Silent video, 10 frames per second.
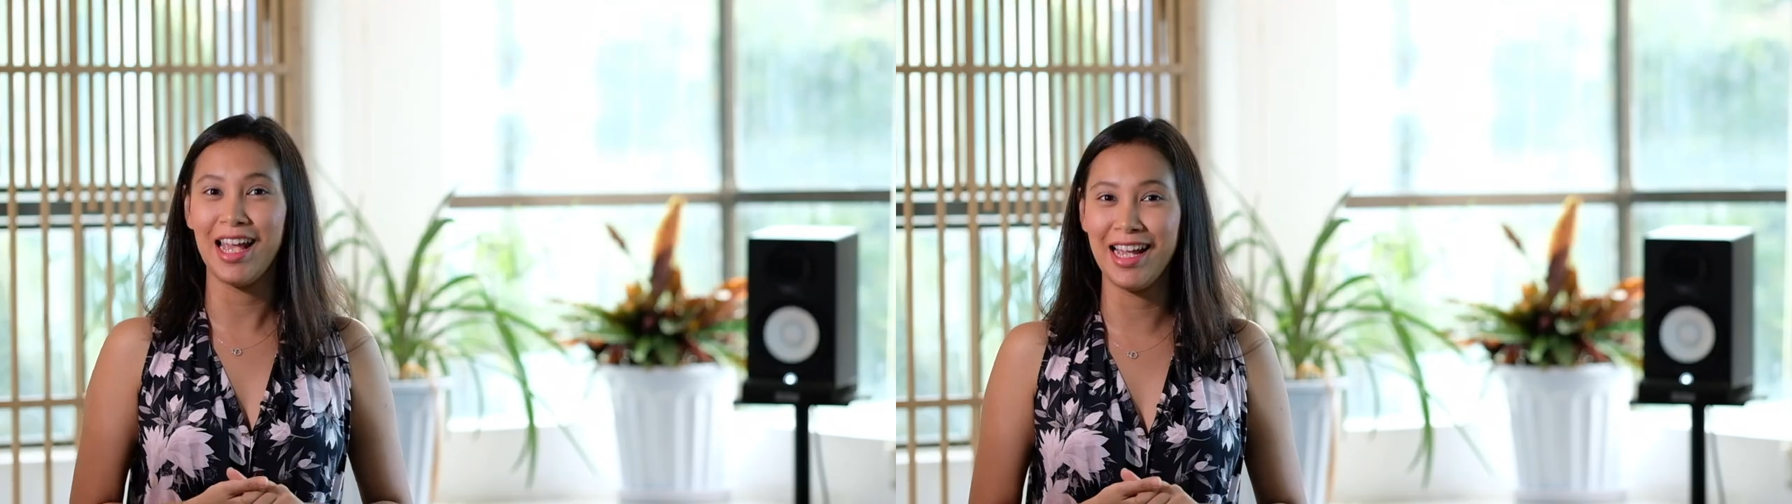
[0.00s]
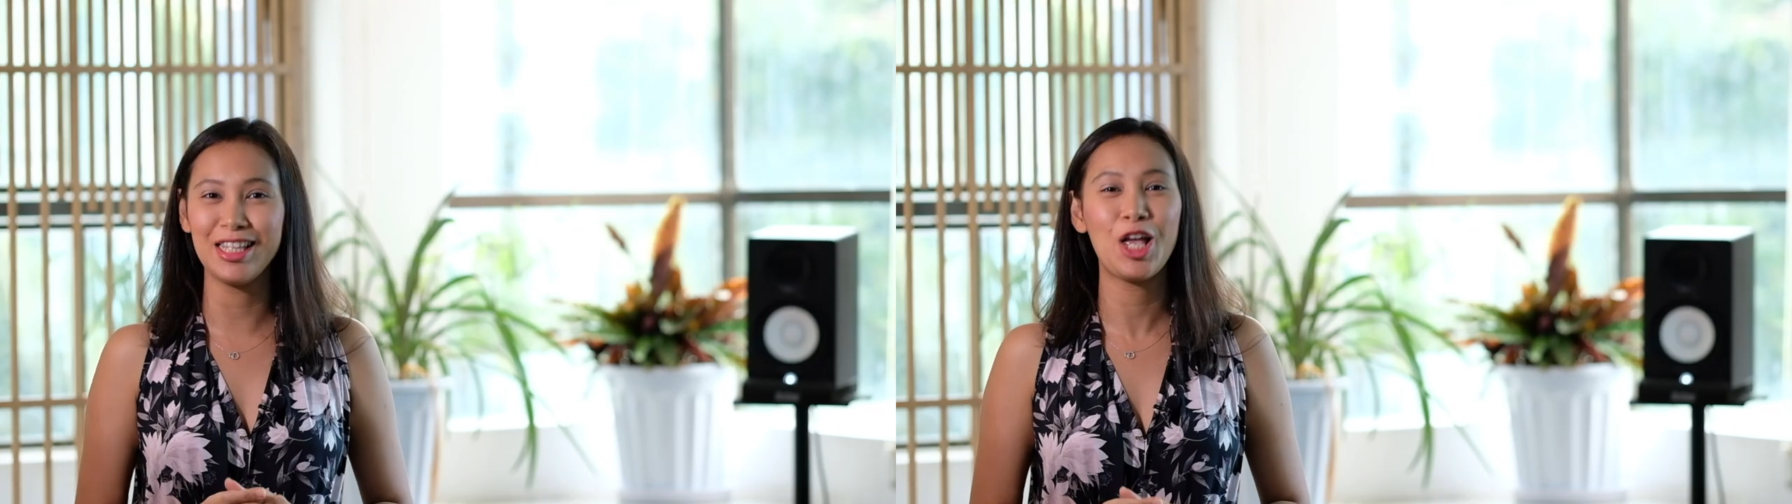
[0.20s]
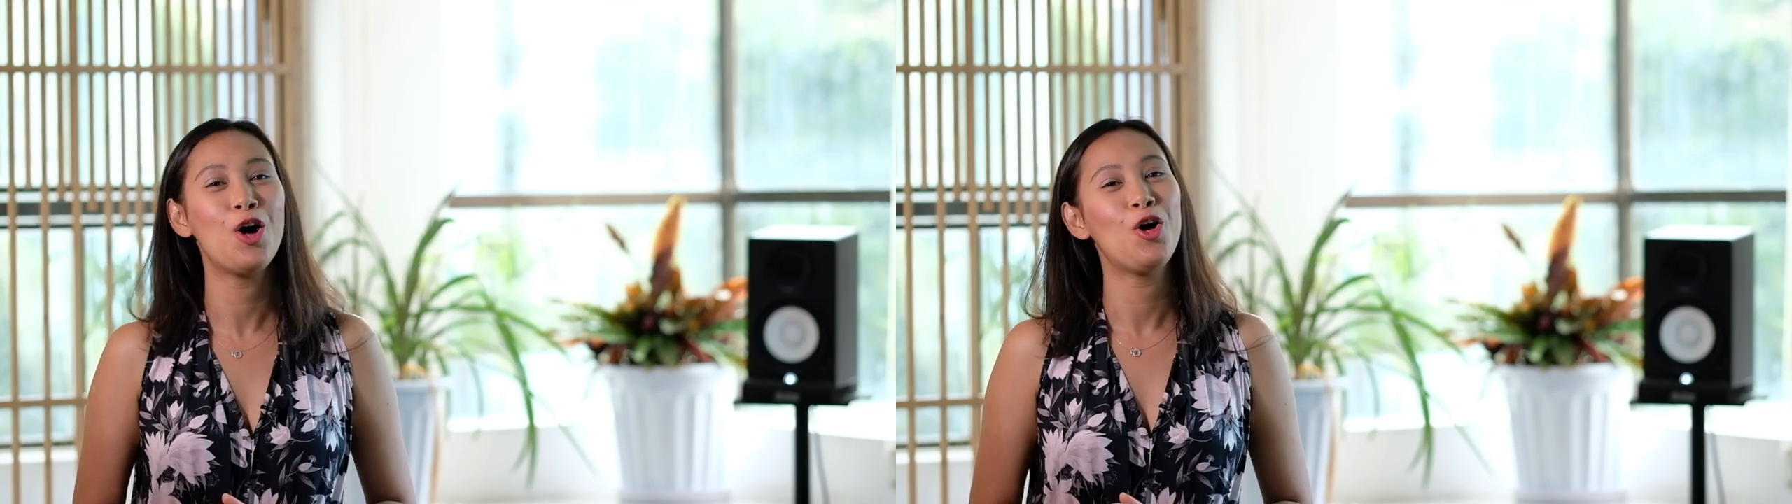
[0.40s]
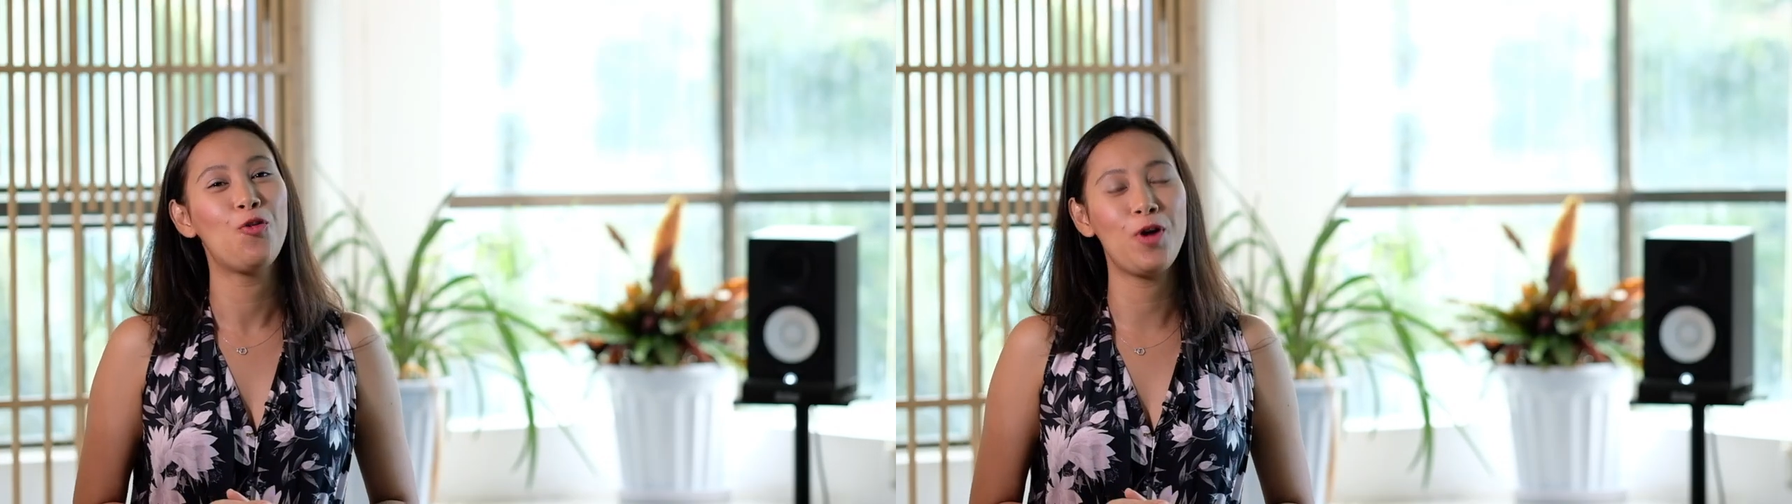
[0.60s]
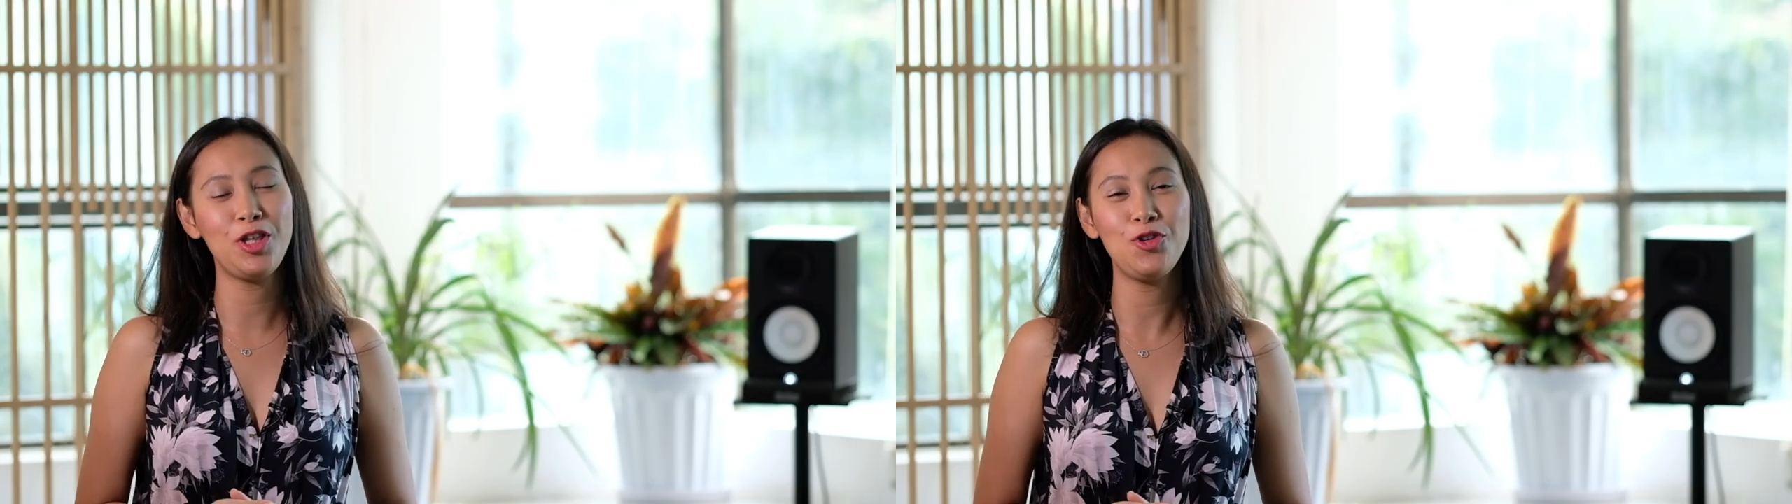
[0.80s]
And
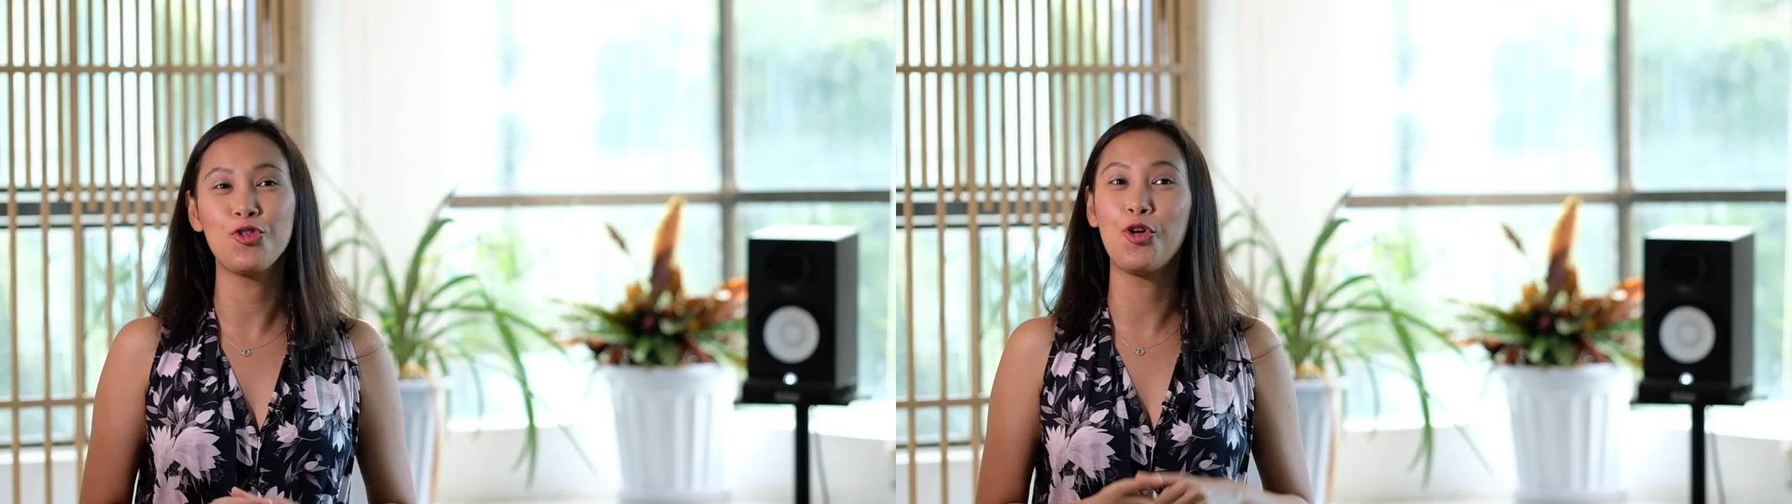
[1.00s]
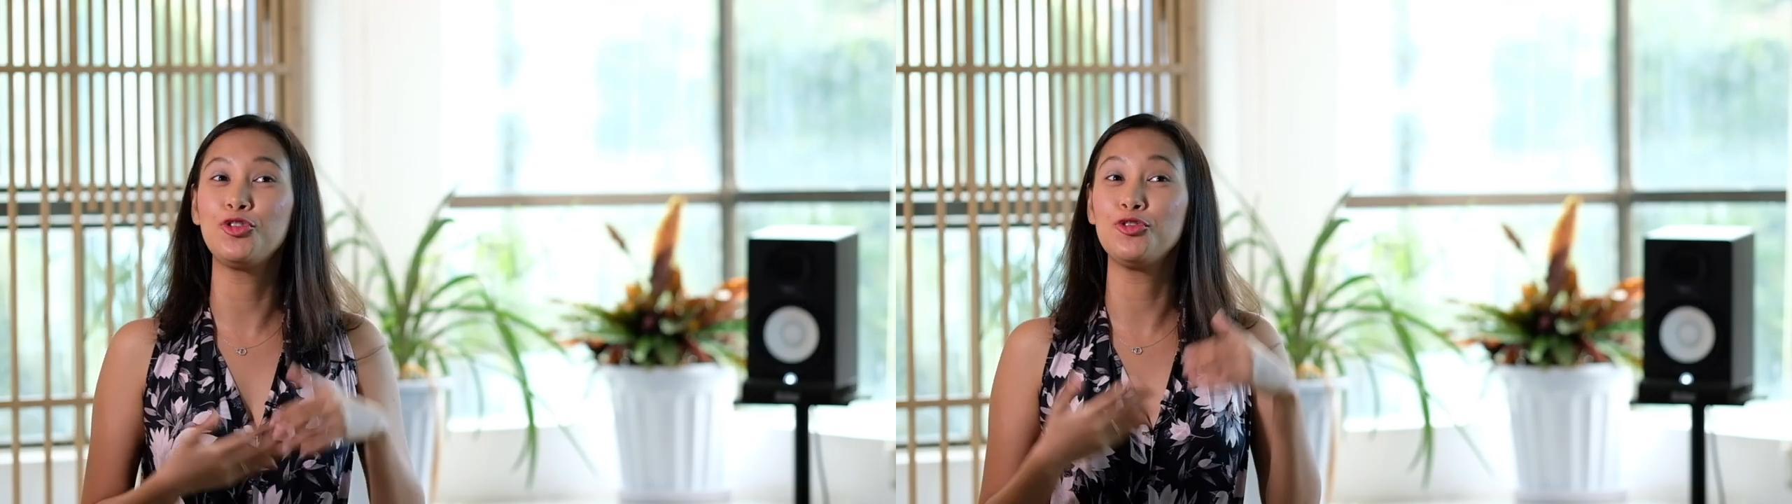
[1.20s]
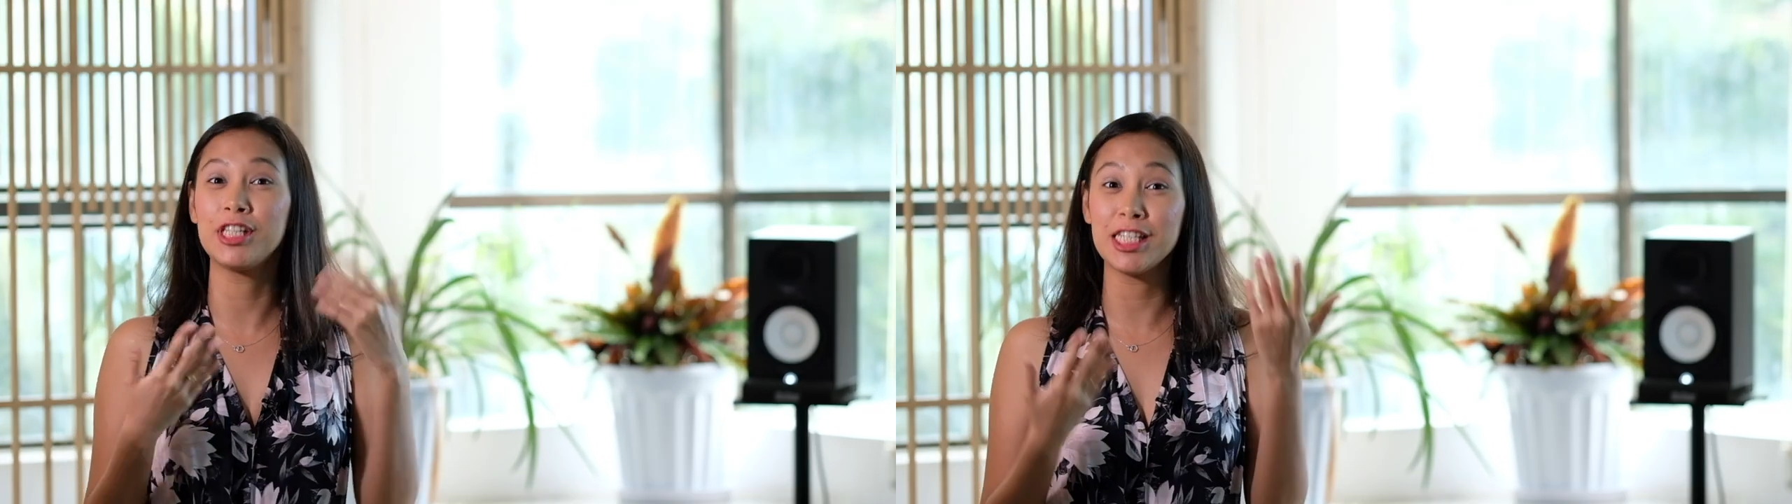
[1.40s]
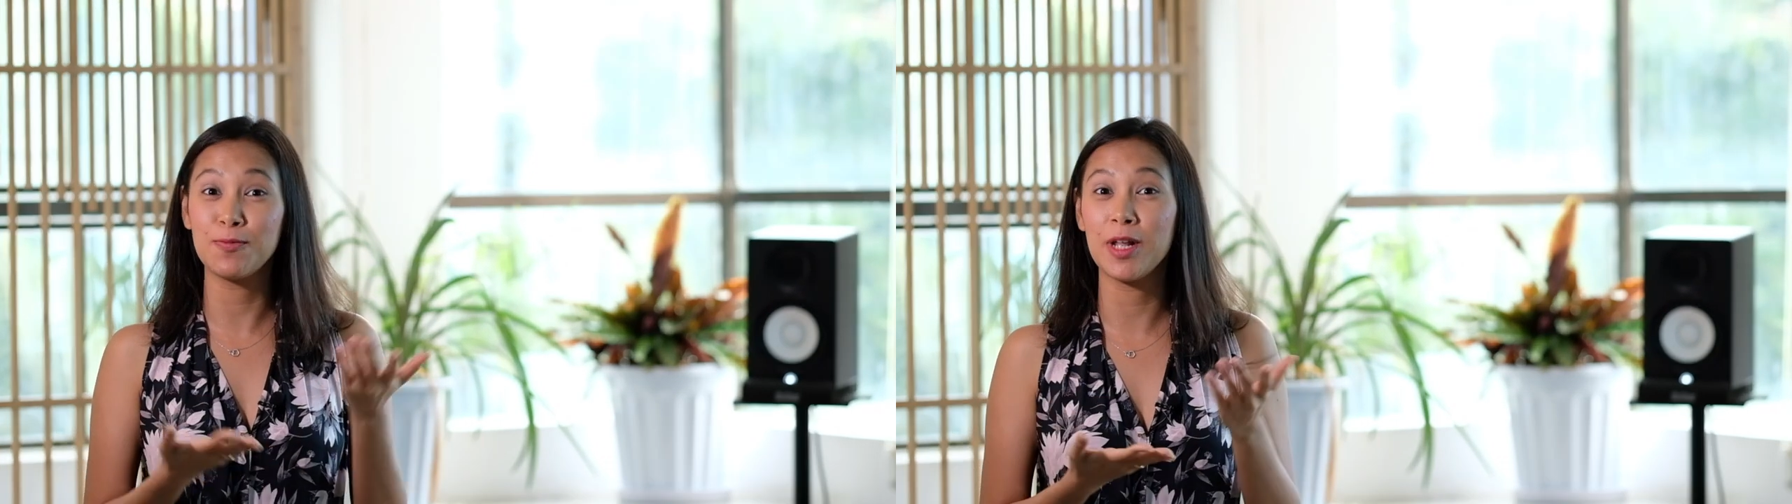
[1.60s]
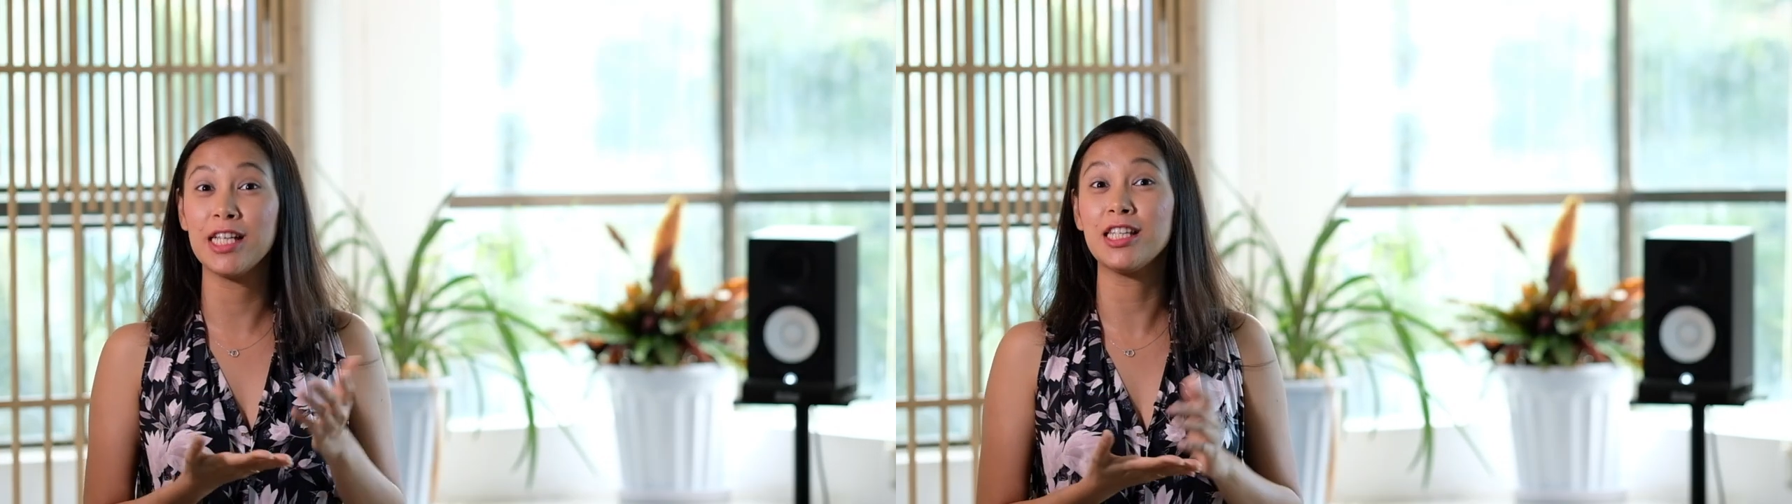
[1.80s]
when you go to this
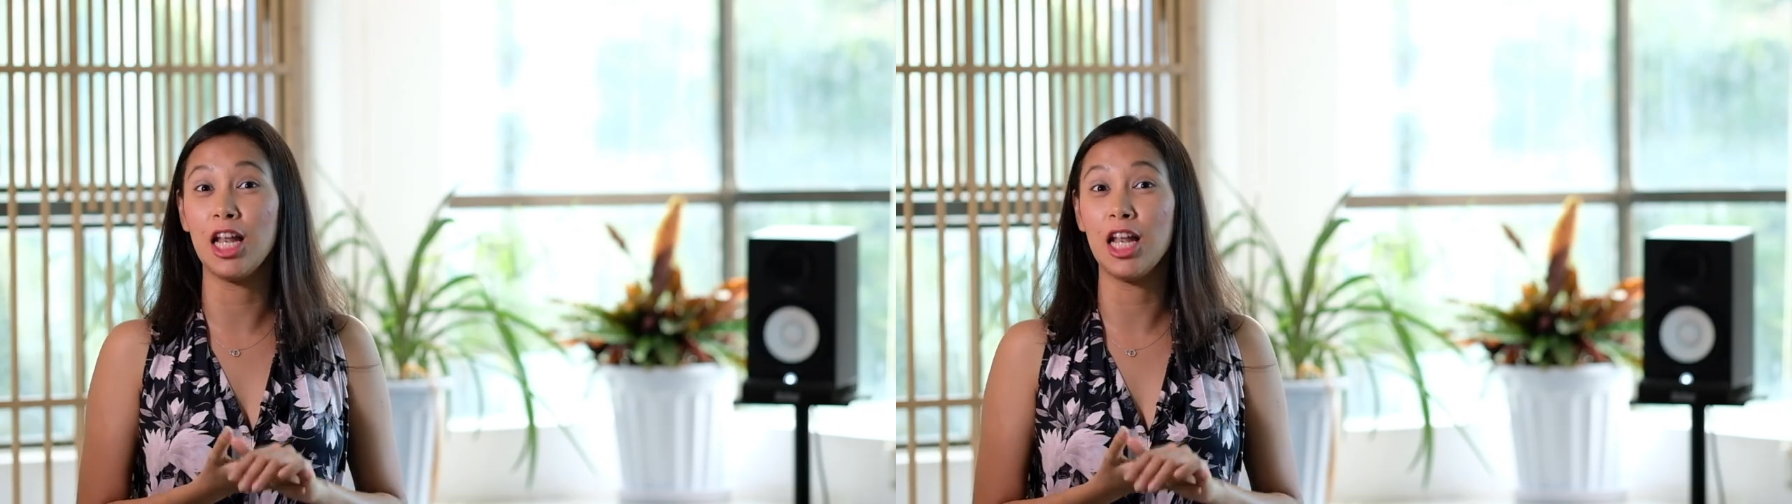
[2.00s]
place